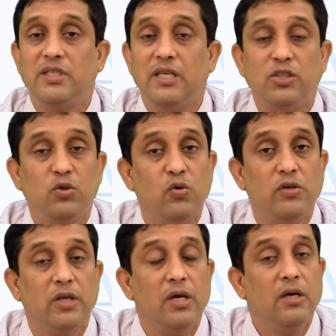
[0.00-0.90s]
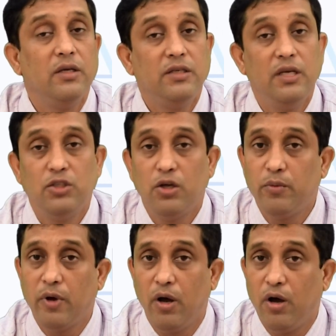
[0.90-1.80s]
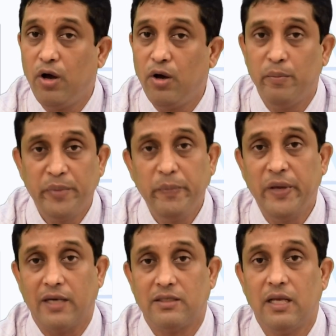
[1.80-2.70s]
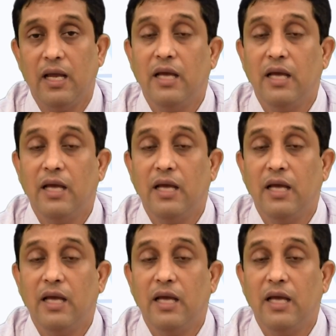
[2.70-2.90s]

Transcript: these tools teacher prepares.